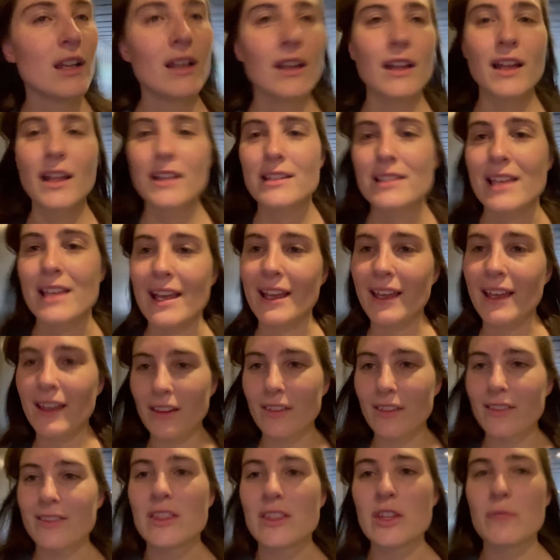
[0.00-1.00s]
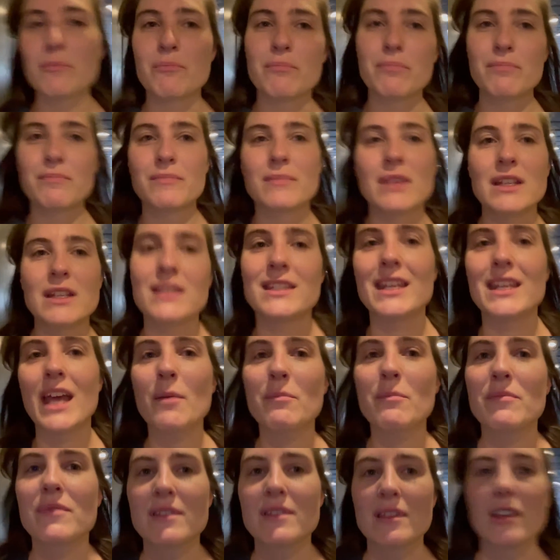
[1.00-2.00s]
It's like the
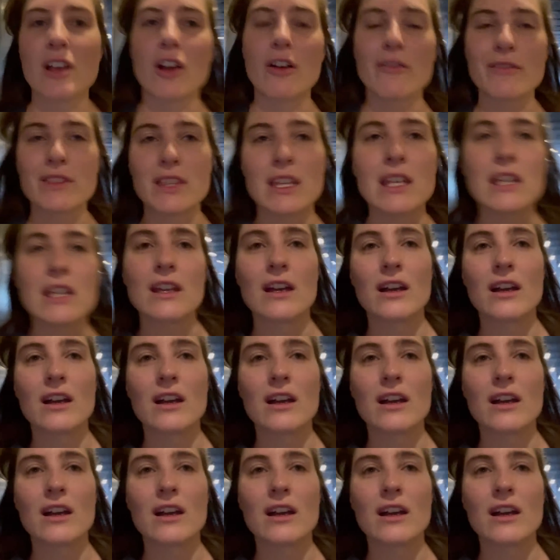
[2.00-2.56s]
depths of the